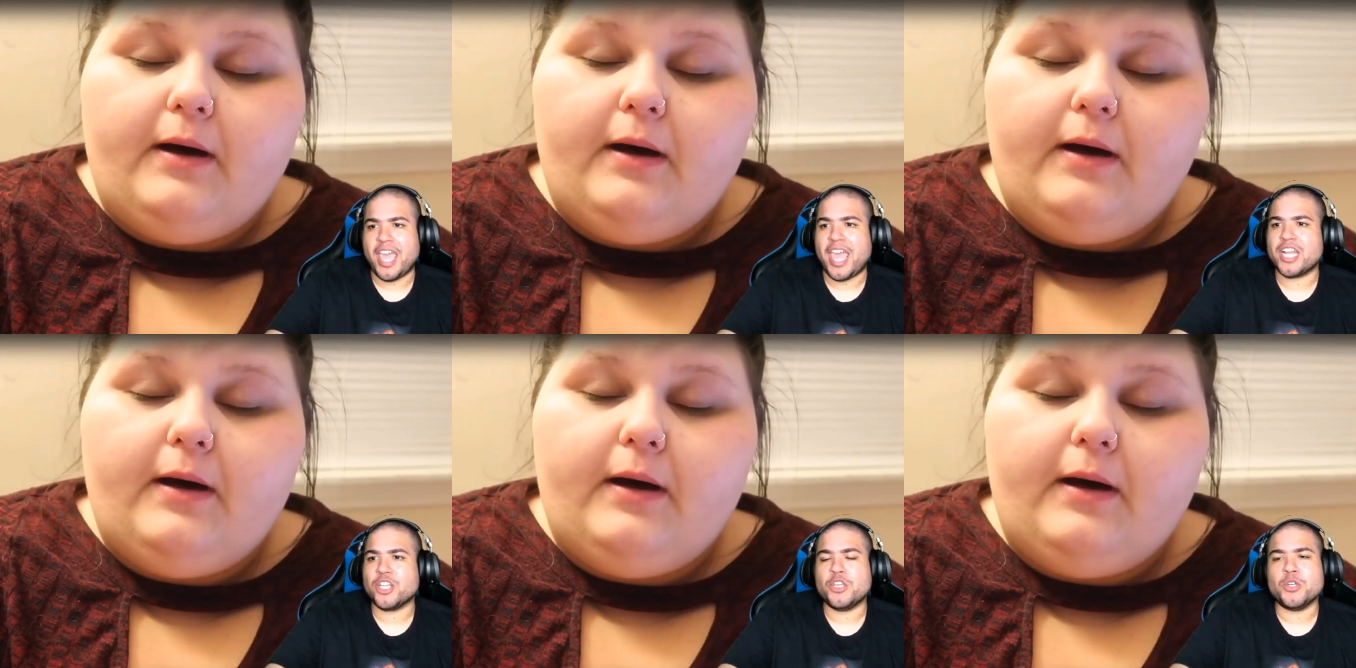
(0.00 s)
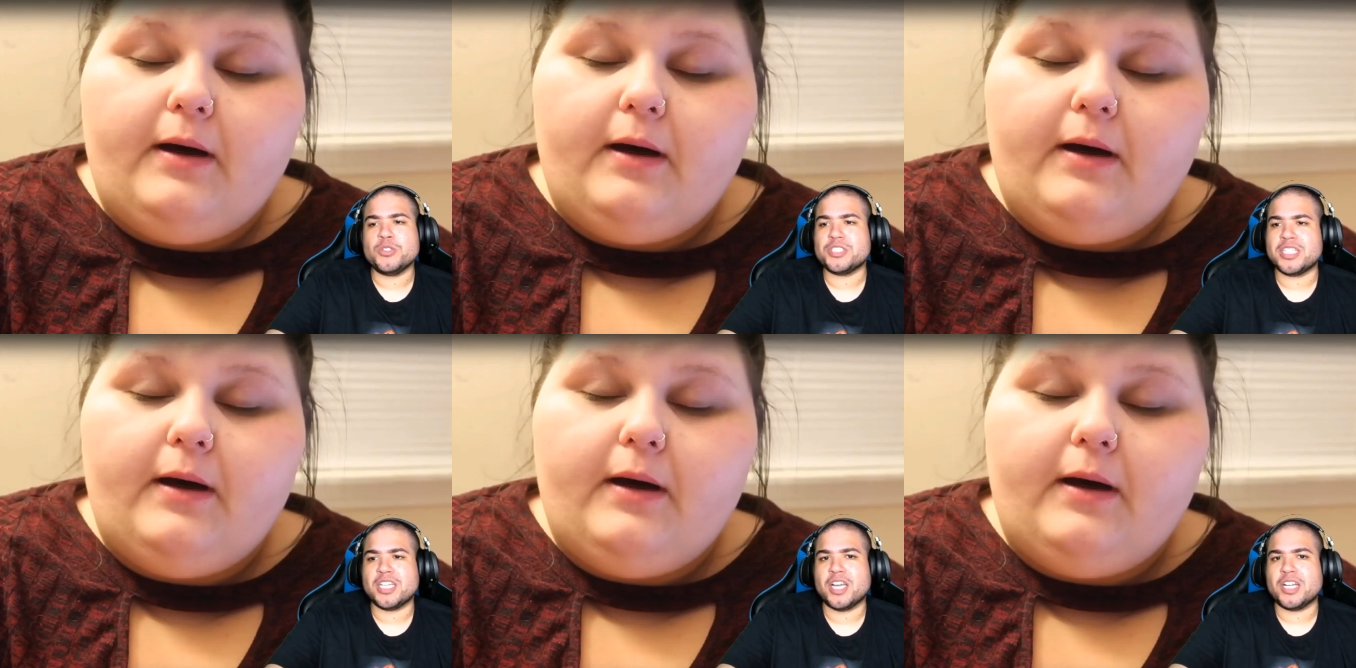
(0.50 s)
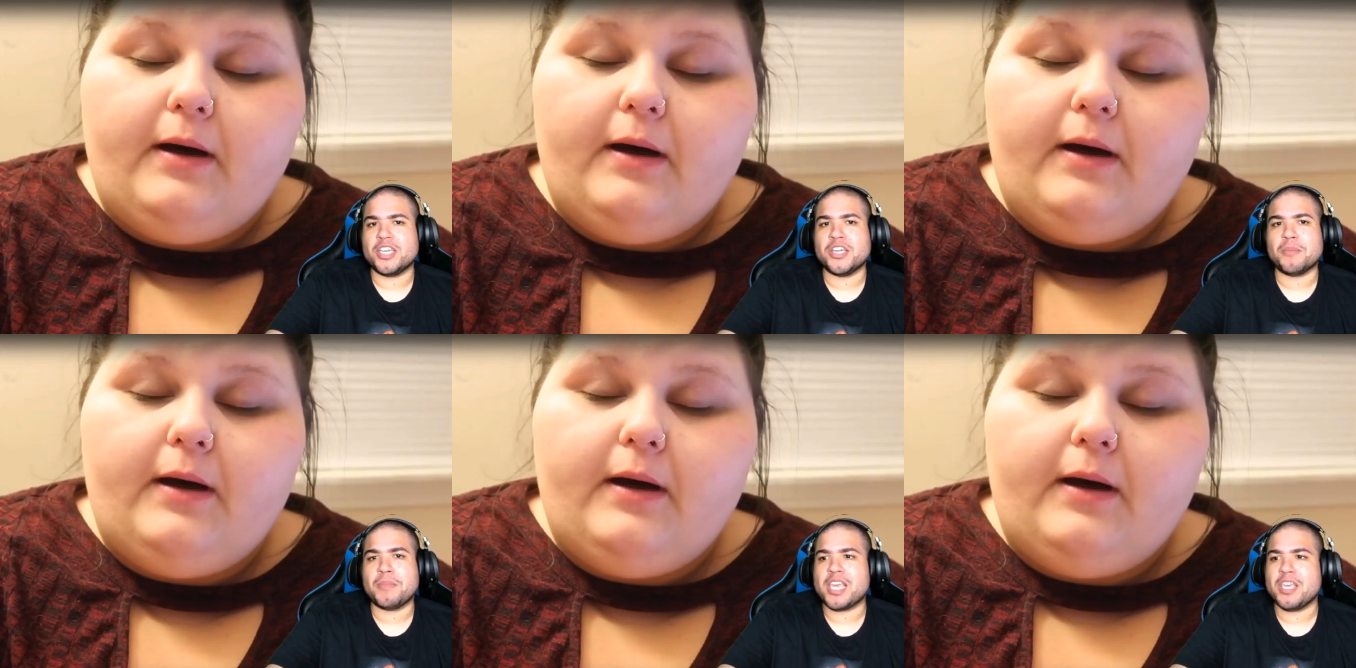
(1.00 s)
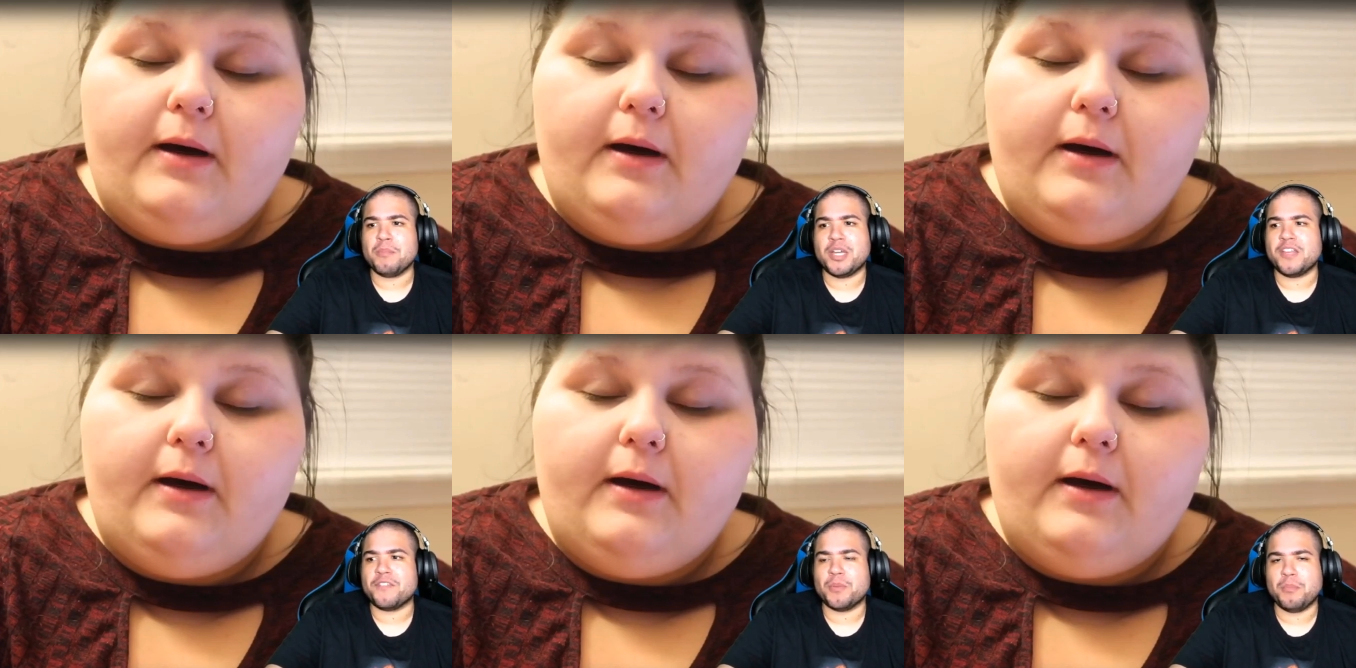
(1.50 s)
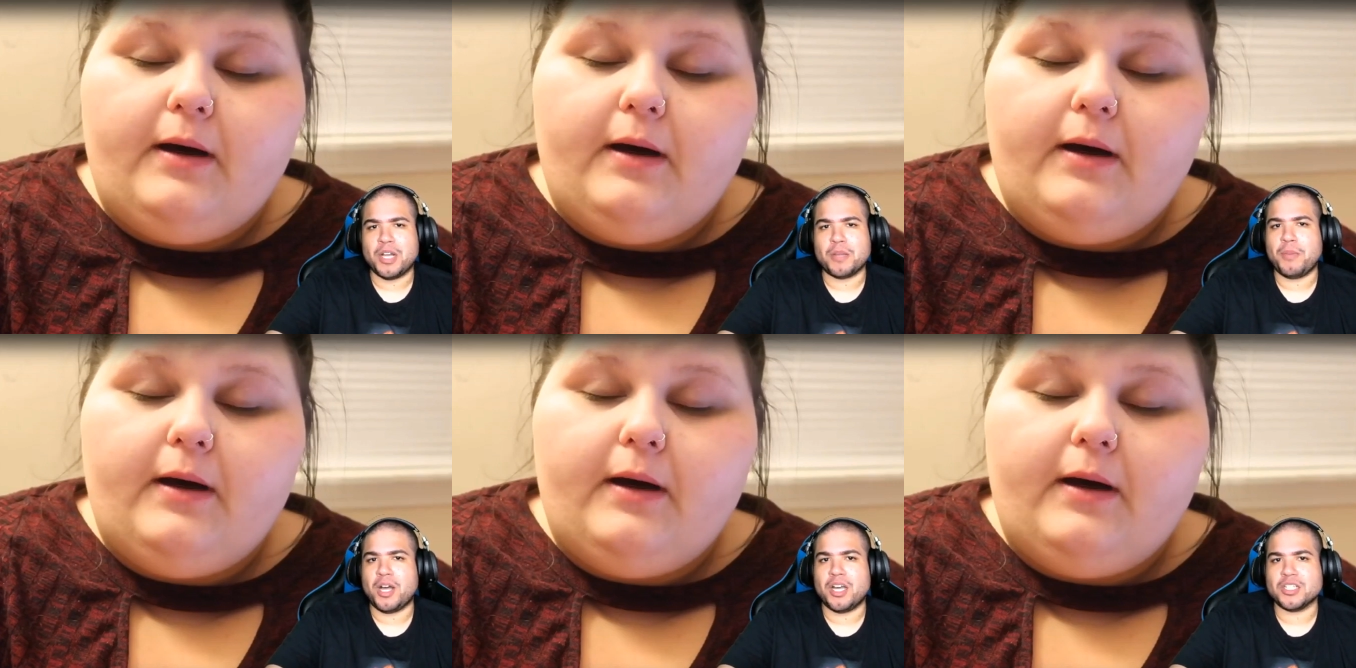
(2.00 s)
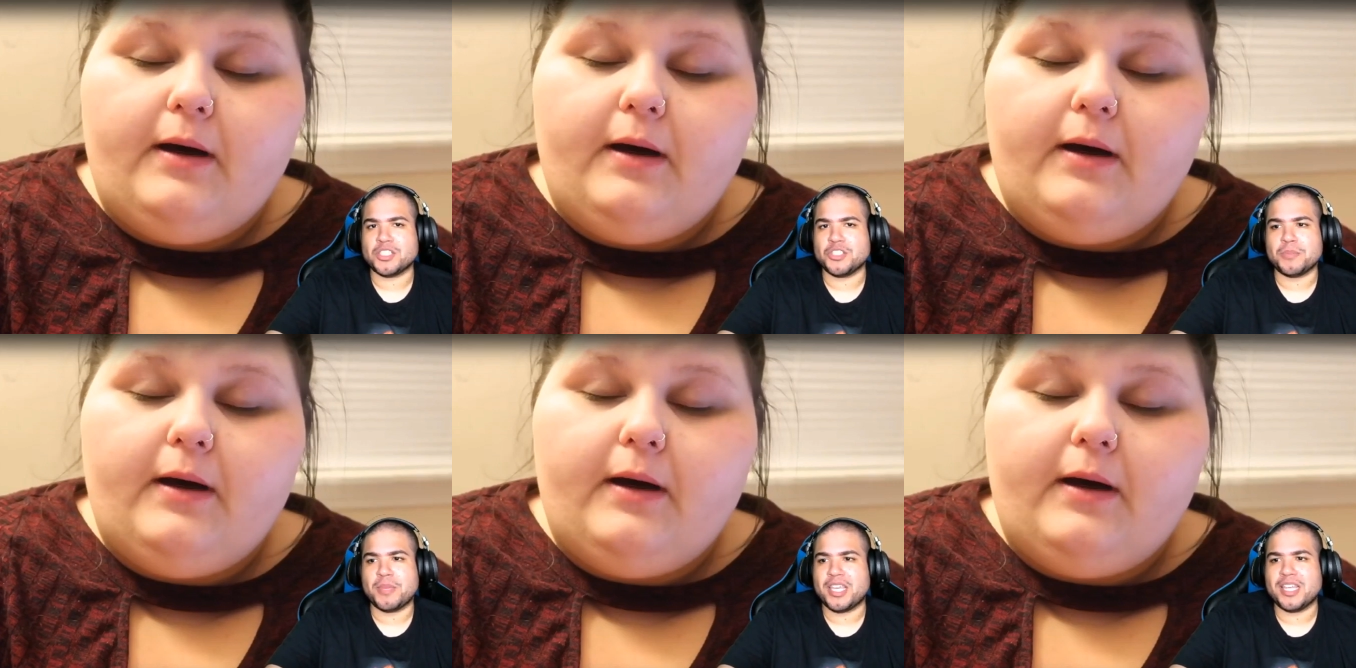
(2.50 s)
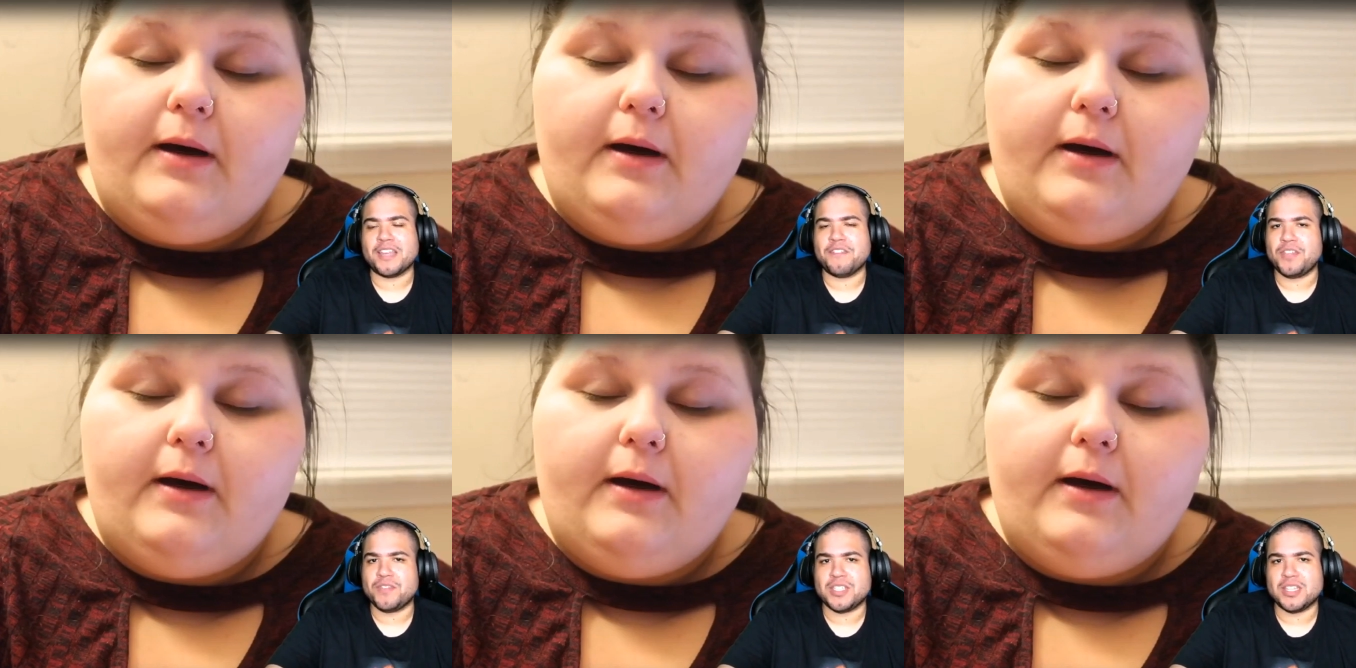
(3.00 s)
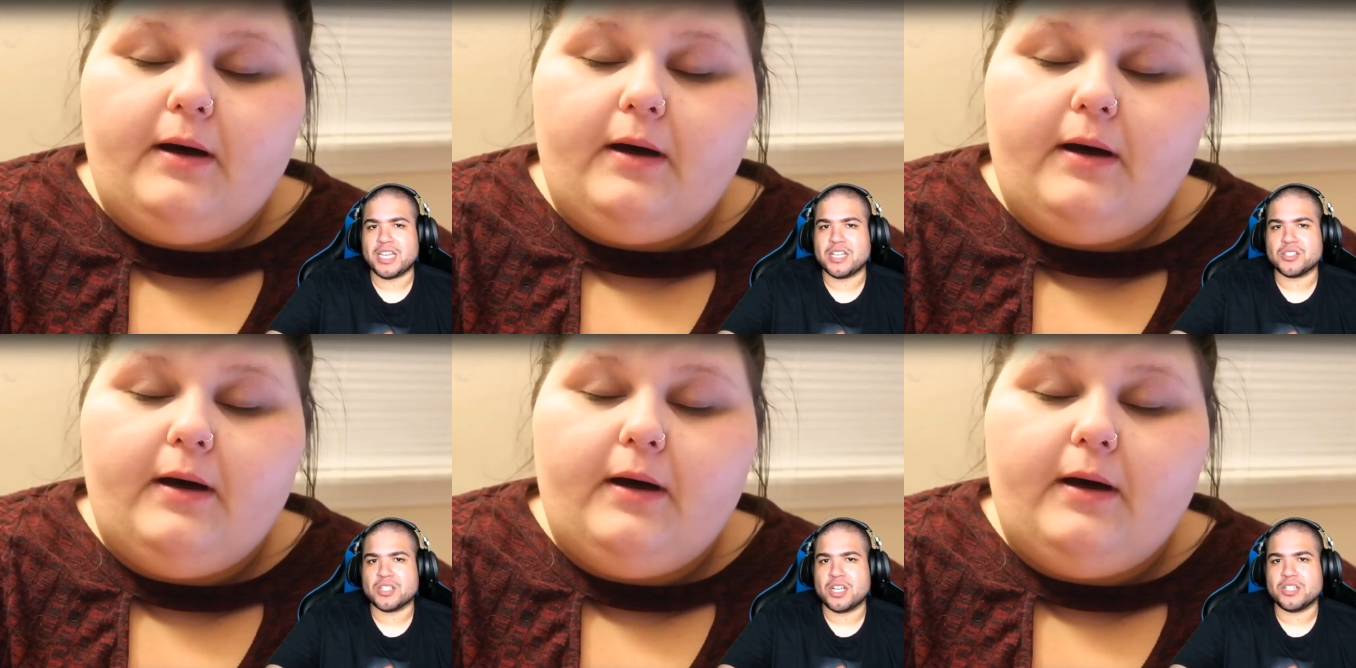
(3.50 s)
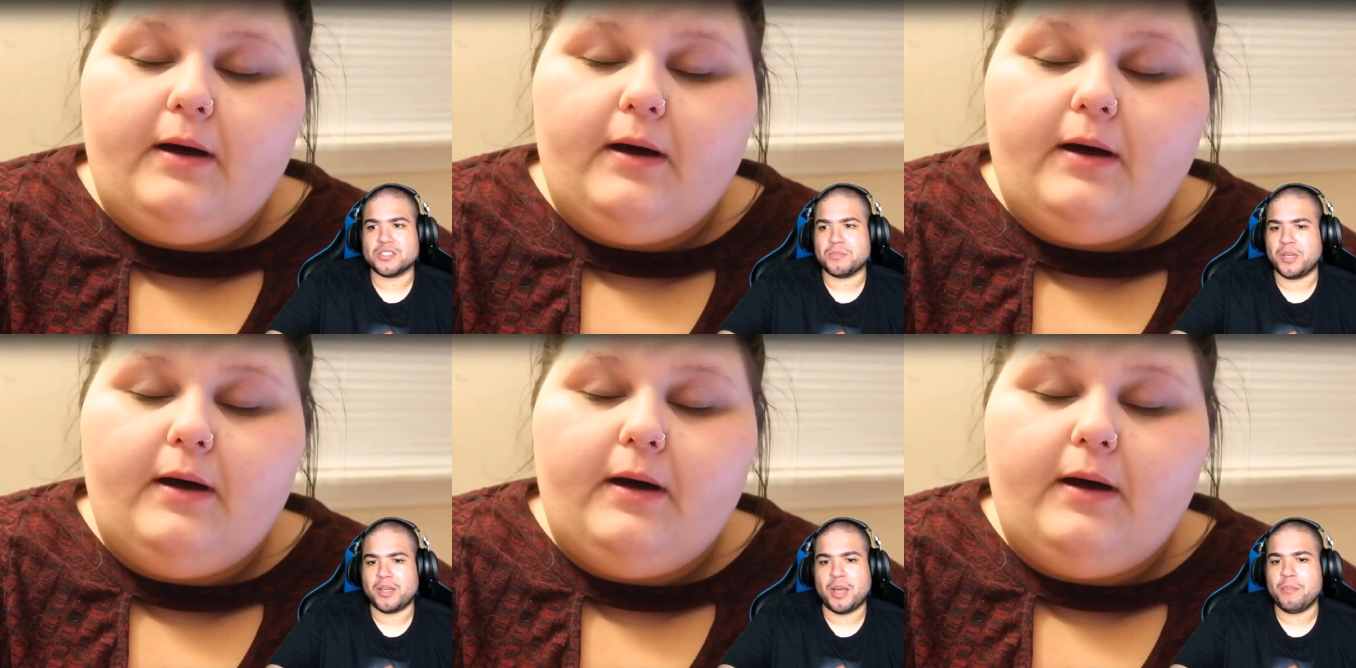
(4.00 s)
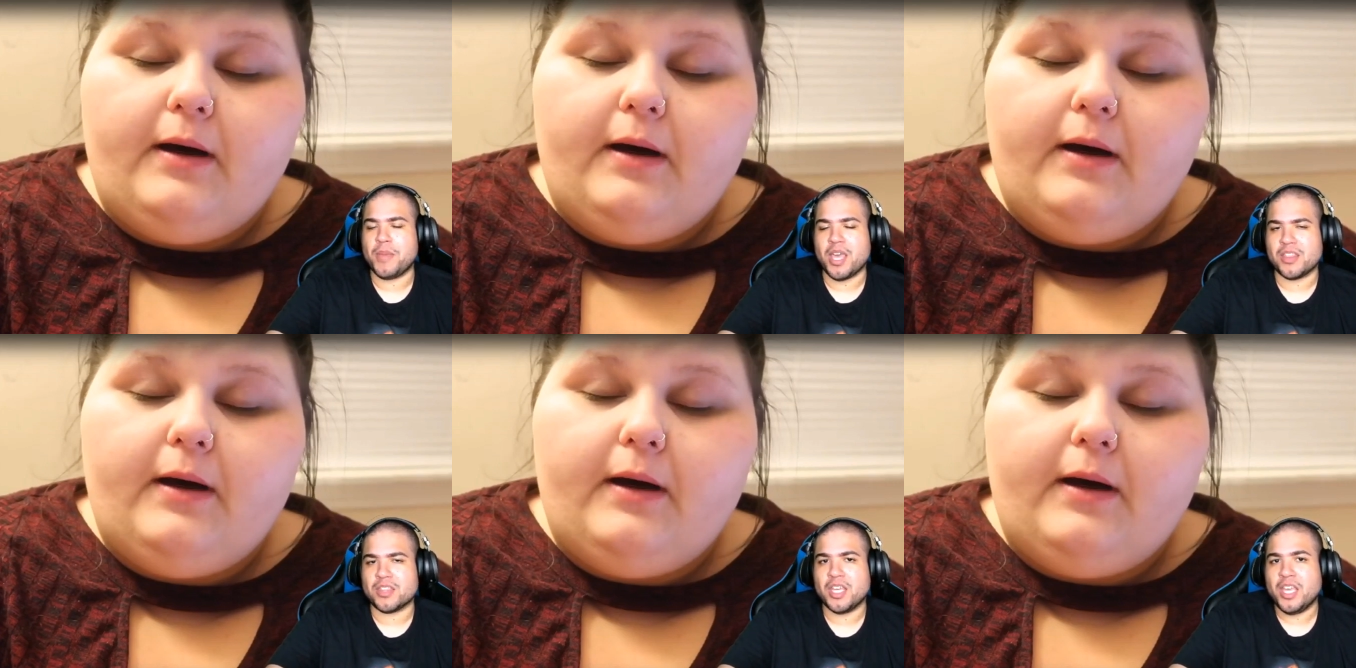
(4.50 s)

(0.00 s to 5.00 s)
Speaker 1: and you're sitting on here making money from mukbangs, and you're making like fifteen thousand dollars a month